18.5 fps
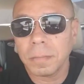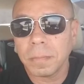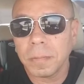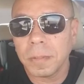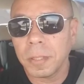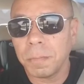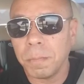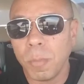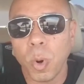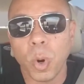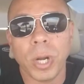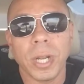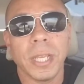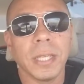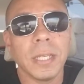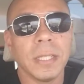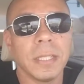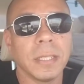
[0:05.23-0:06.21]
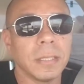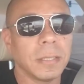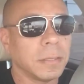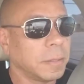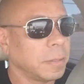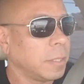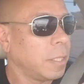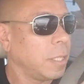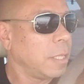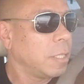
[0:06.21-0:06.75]
Good morning.
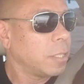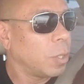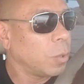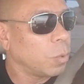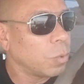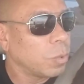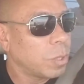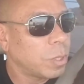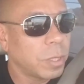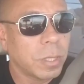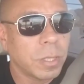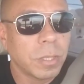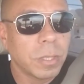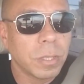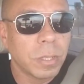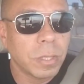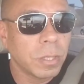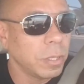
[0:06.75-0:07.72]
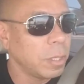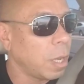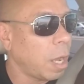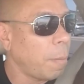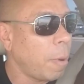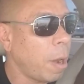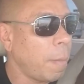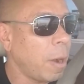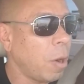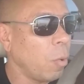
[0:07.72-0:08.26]
So
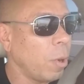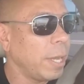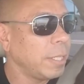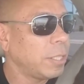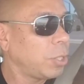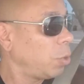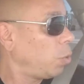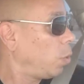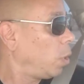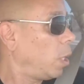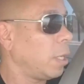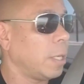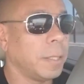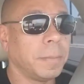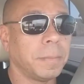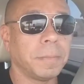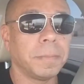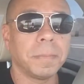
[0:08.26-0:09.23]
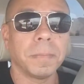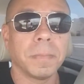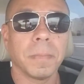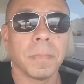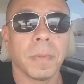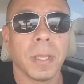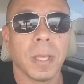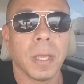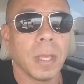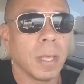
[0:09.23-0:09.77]
I'm on my way to
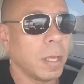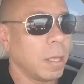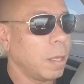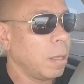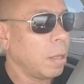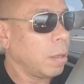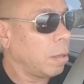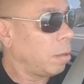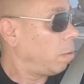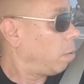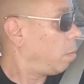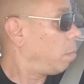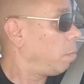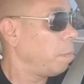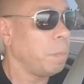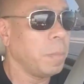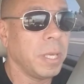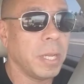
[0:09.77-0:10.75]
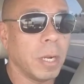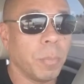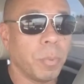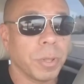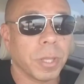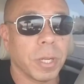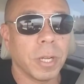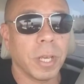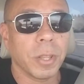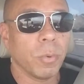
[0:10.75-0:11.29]
meet up
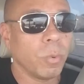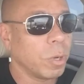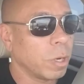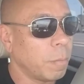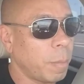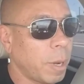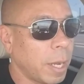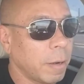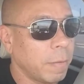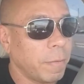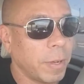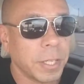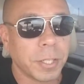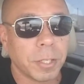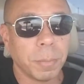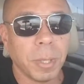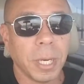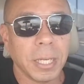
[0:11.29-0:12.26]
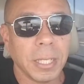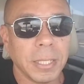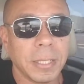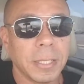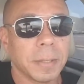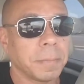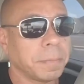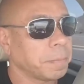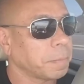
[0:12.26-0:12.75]
with another one of my investor buddies.